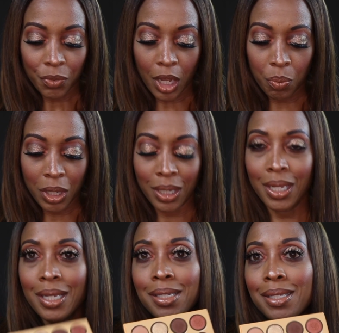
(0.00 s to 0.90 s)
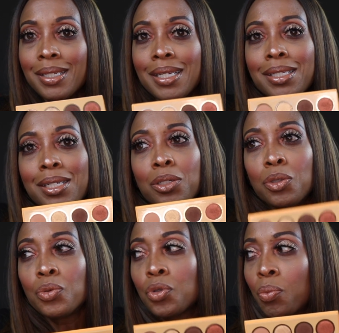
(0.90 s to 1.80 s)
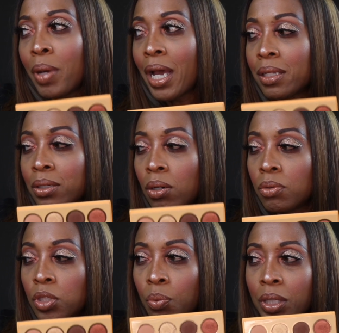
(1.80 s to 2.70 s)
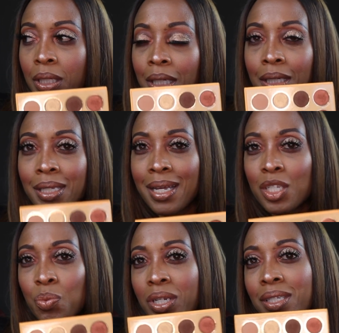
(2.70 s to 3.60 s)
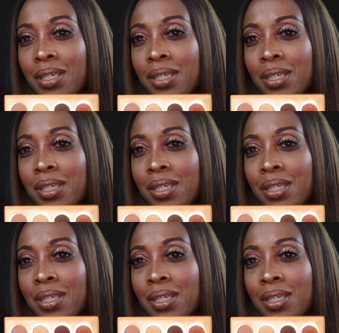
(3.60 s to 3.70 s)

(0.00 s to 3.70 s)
I mean, is it a neutral palette ultimately? Yes, but it's